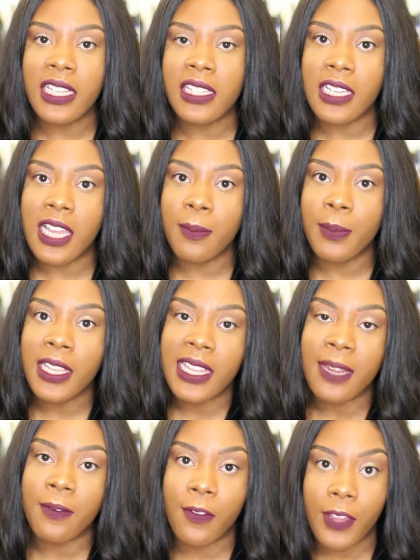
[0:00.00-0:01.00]
It's a company
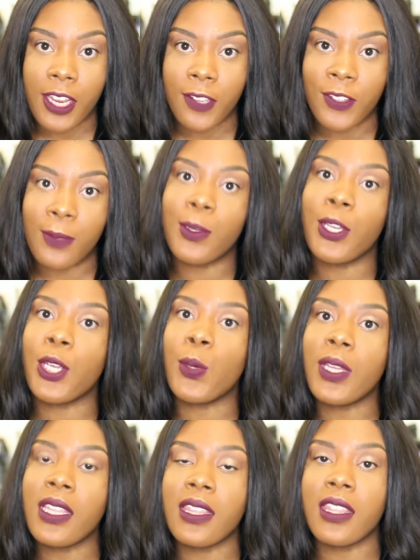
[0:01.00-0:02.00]
that I'm very familiar
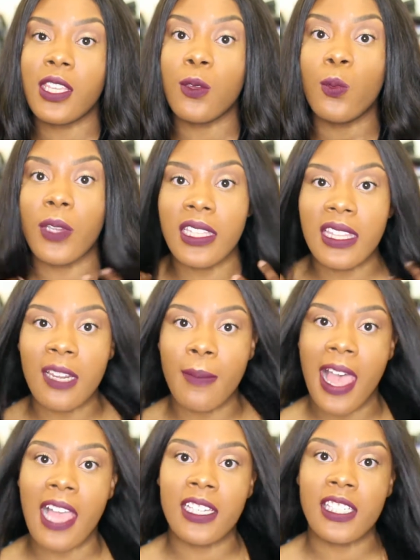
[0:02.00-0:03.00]
with. The wig that I'm
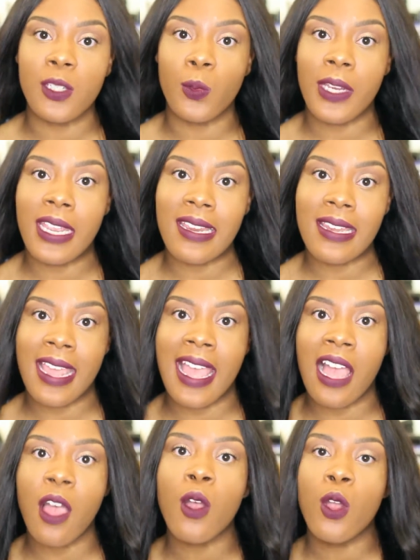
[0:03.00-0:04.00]
actually wearing
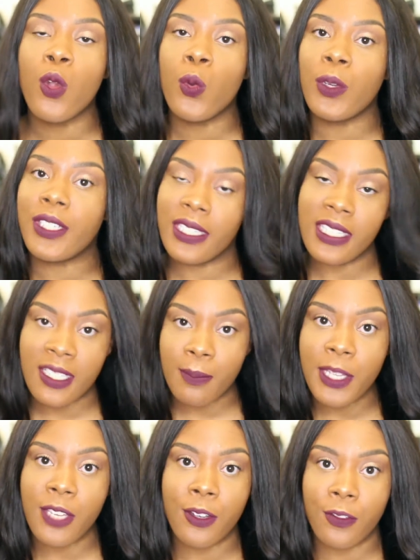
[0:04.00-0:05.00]
now, which
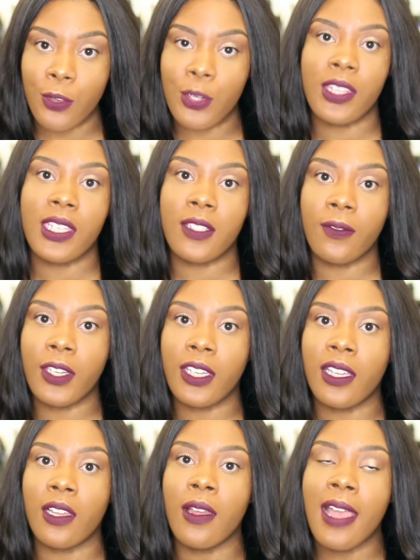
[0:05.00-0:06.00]
isn't being reviewed in this
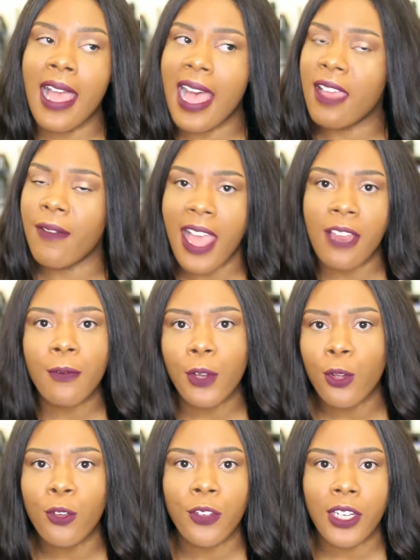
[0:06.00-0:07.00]
video, I've had
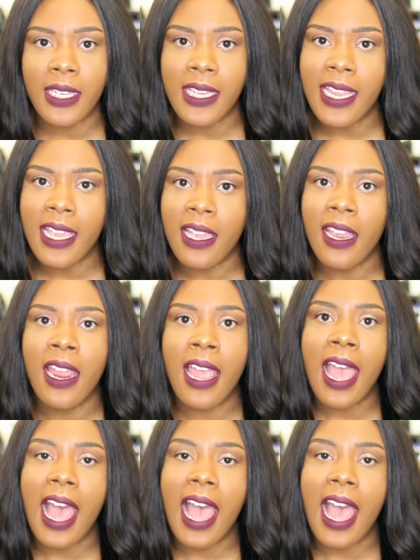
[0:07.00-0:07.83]
for over a year.